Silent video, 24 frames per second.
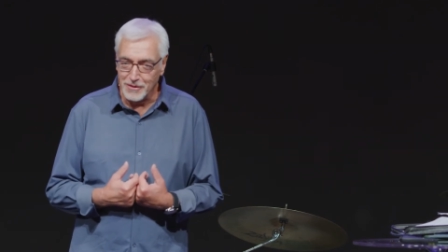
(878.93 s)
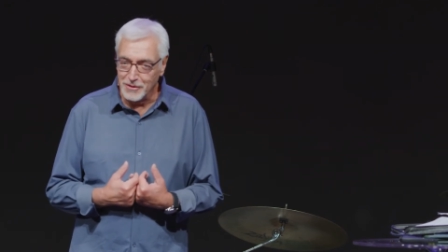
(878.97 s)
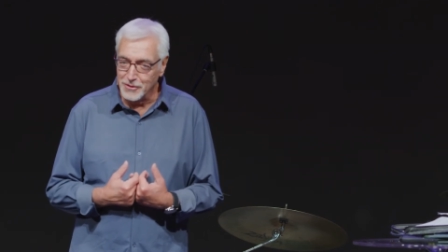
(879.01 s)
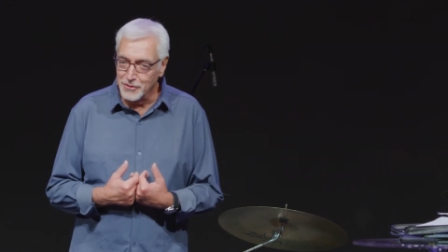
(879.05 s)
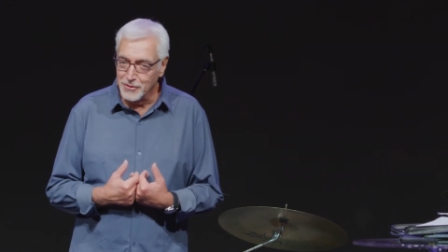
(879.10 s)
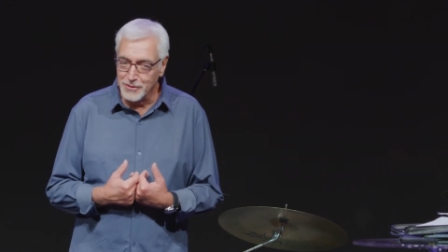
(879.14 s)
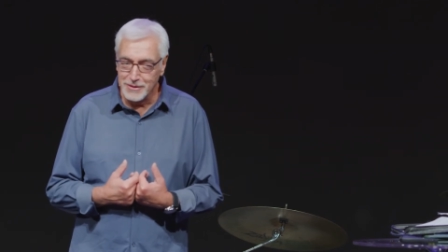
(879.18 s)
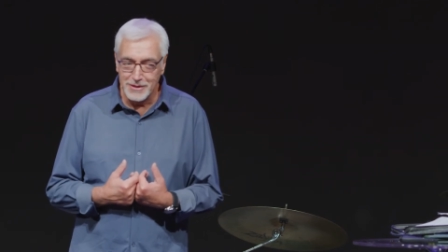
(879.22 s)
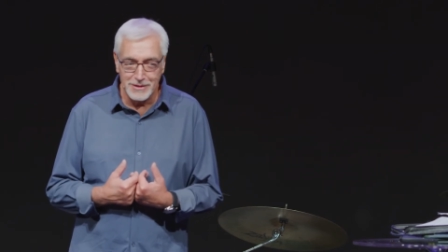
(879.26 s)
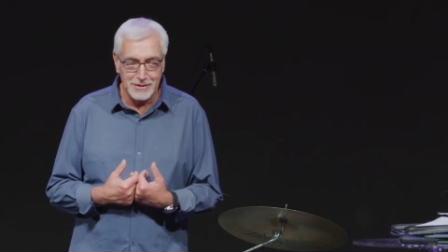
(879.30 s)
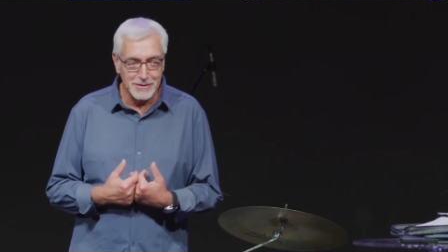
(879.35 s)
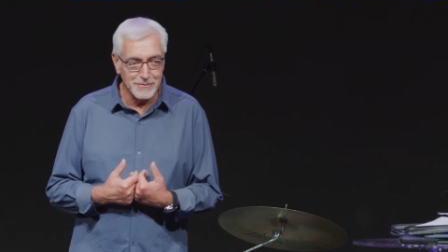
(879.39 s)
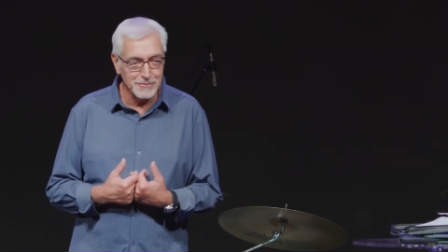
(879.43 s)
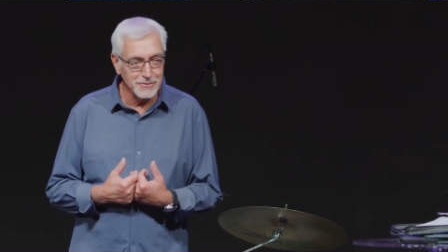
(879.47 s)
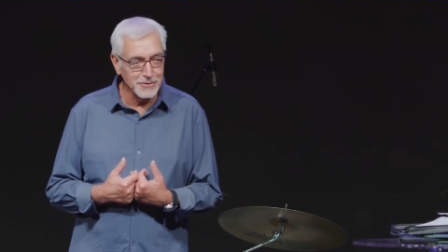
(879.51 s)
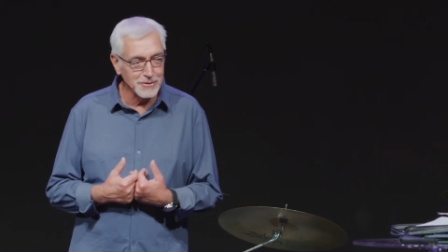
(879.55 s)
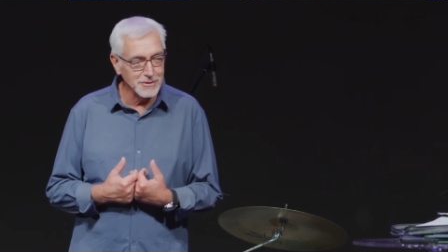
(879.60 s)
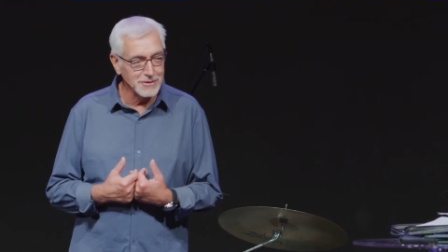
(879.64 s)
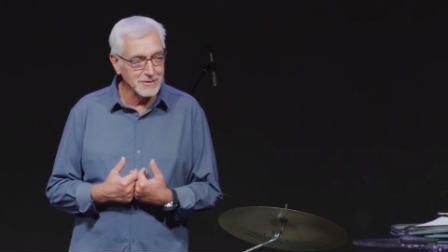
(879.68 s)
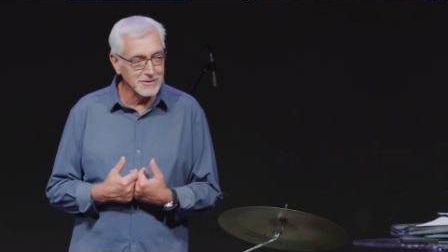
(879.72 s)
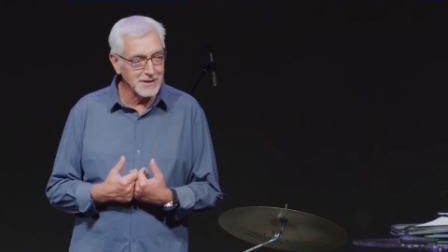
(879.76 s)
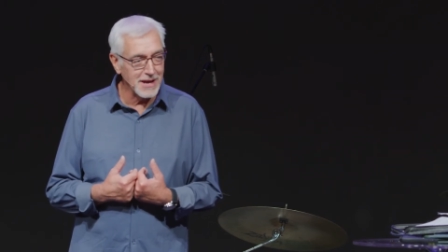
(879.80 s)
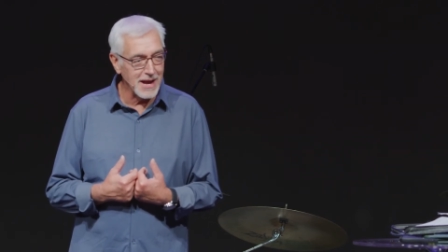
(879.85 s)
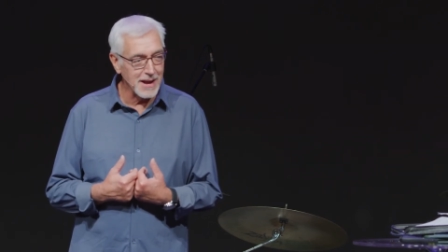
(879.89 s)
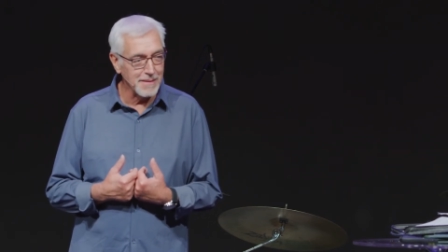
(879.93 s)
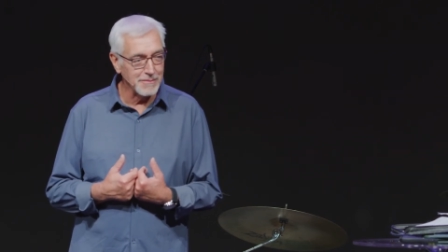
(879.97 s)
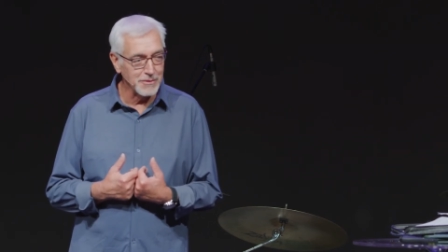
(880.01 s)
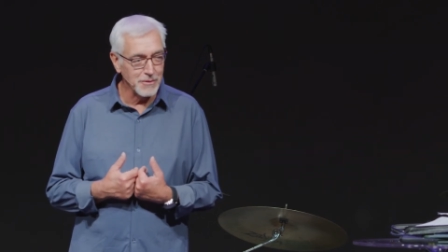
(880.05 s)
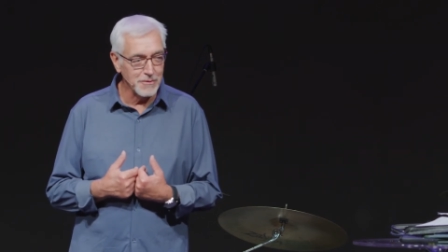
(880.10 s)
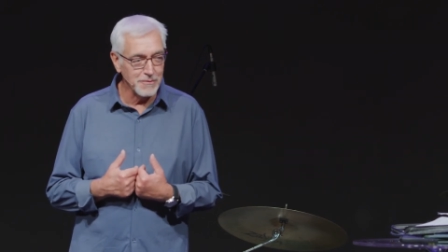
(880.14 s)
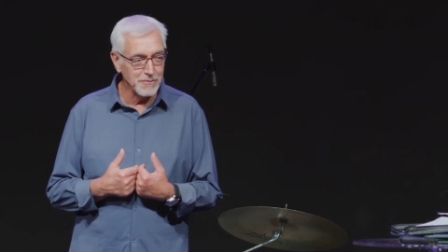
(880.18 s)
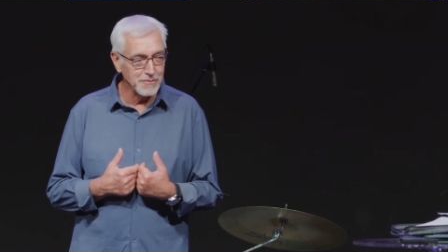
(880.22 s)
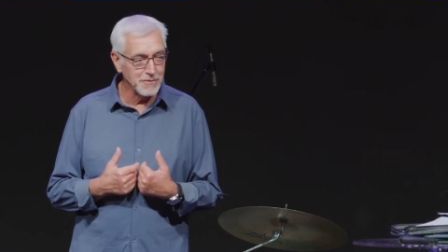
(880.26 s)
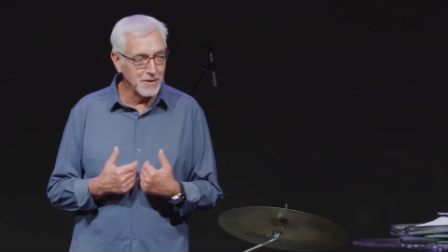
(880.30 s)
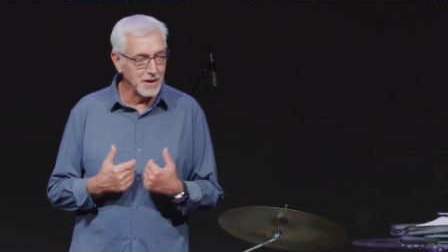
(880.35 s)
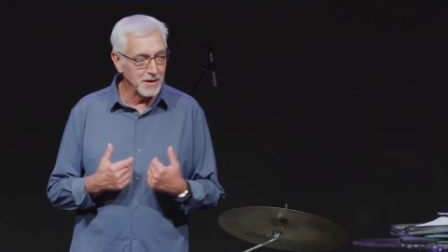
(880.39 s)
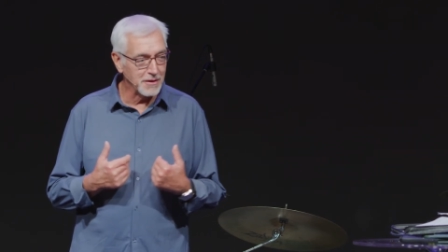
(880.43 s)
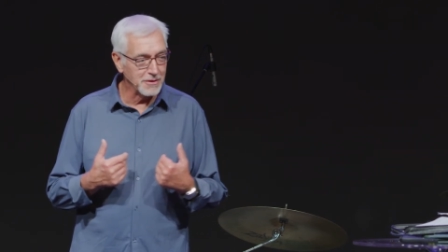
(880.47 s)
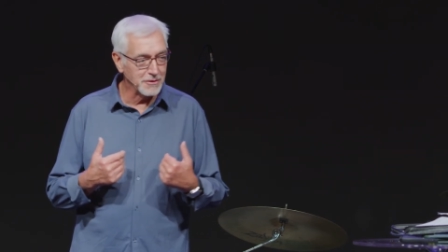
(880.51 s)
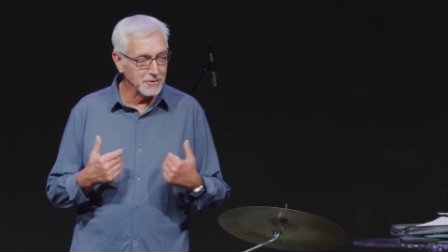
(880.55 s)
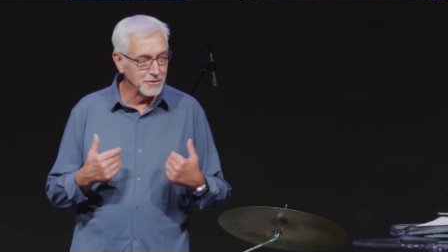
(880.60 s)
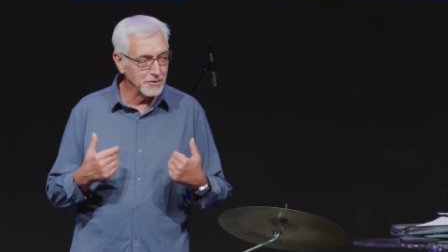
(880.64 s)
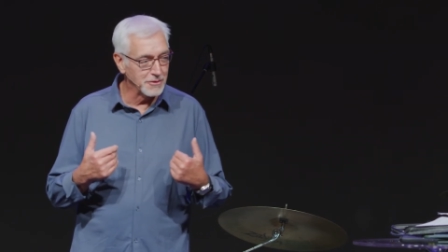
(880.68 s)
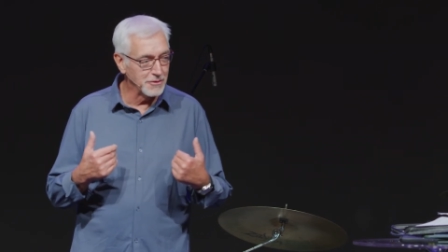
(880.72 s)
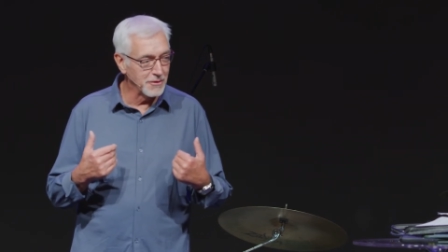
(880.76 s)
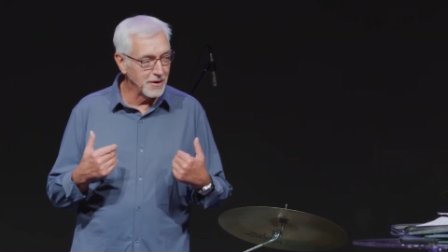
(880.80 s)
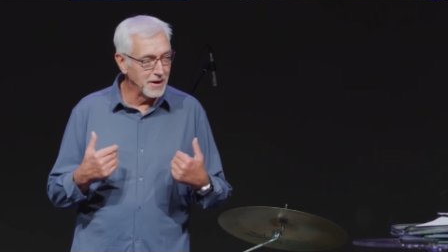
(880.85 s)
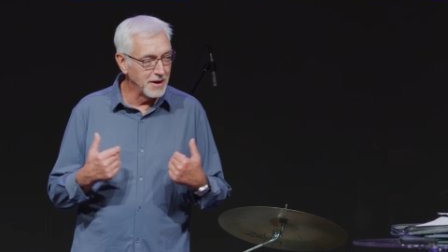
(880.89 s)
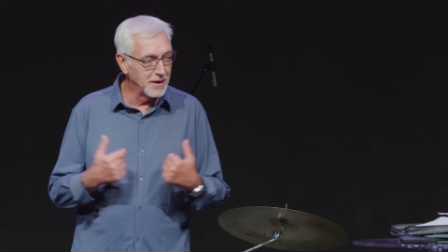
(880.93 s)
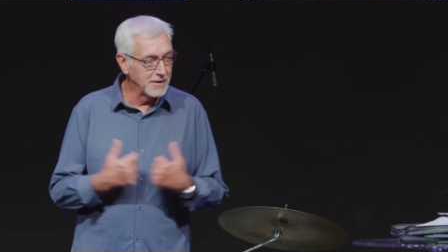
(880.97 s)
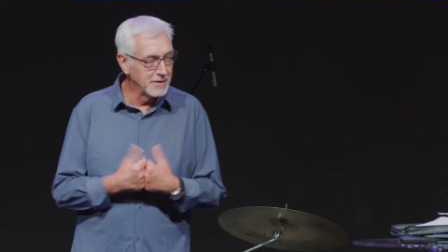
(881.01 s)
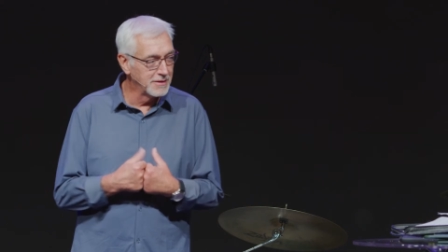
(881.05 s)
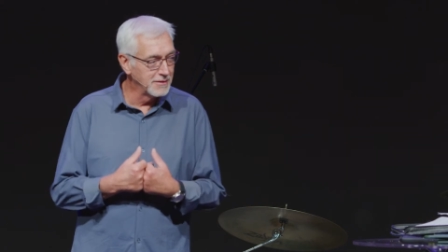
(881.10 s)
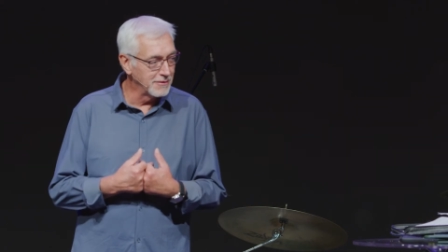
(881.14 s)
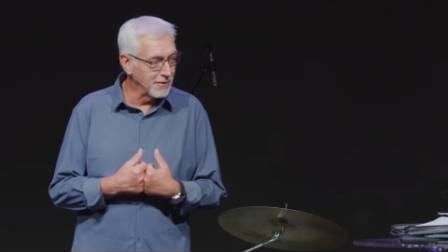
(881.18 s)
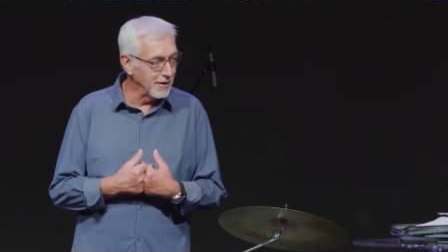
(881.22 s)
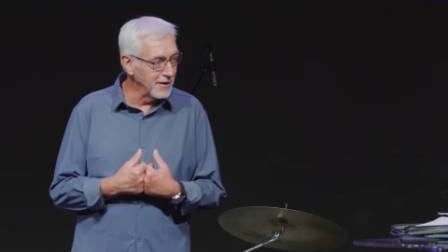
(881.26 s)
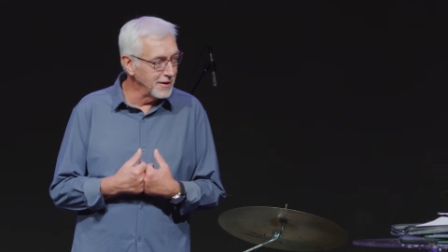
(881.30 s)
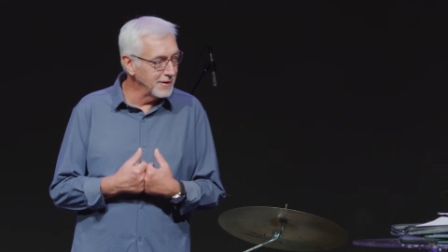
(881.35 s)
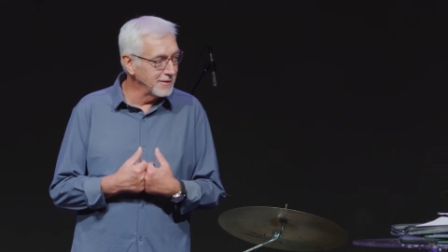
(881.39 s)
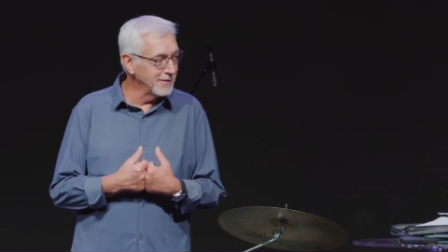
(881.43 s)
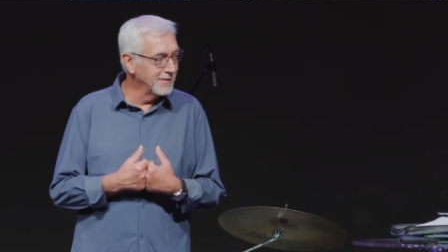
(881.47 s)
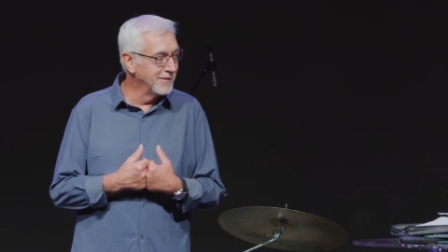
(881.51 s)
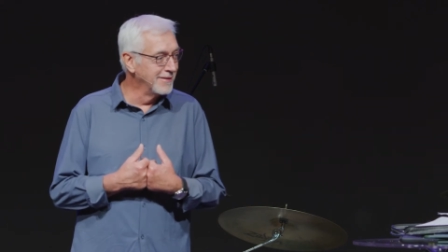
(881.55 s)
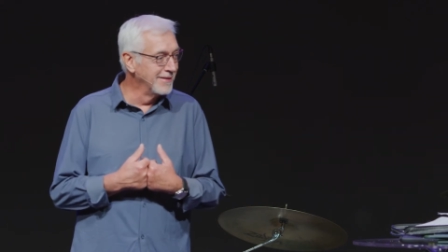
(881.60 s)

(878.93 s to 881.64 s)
Learn it the first time. Don't flunk third grade, right?